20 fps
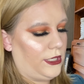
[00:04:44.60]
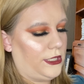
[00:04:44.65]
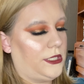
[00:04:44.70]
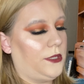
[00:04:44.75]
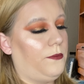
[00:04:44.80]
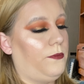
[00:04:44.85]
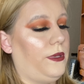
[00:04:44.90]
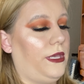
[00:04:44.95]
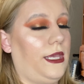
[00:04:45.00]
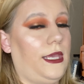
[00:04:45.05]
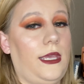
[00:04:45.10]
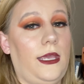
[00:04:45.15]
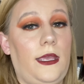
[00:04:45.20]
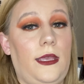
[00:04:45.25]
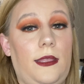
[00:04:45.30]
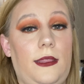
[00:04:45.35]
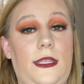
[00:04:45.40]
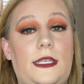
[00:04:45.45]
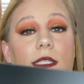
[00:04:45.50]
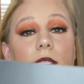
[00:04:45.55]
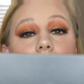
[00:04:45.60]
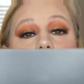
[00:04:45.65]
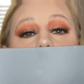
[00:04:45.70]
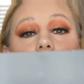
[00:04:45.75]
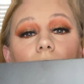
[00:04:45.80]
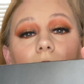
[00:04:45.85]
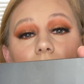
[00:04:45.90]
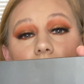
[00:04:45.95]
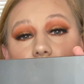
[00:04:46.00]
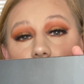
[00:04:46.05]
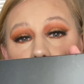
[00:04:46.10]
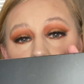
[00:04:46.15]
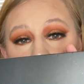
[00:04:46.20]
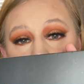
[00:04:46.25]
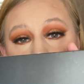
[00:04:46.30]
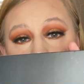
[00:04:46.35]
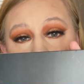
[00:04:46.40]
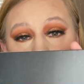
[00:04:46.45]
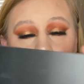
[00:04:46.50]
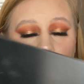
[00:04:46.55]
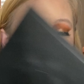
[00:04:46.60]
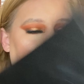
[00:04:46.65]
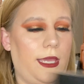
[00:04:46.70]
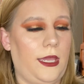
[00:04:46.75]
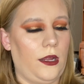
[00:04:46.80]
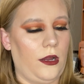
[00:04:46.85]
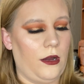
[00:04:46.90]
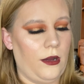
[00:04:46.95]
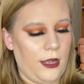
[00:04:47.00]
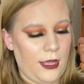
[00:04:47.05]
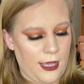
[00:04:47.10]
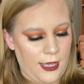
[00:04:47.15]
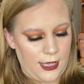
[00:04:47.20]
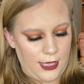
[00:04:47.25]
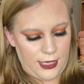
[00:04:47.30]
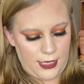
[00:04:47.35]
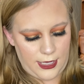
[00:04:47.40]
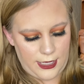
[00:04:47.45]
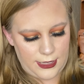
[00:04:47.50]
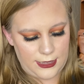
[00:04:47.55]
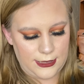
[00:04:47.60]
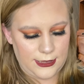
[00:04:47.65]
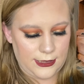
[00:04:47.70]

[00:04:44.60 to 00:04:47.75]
to be this big one right here is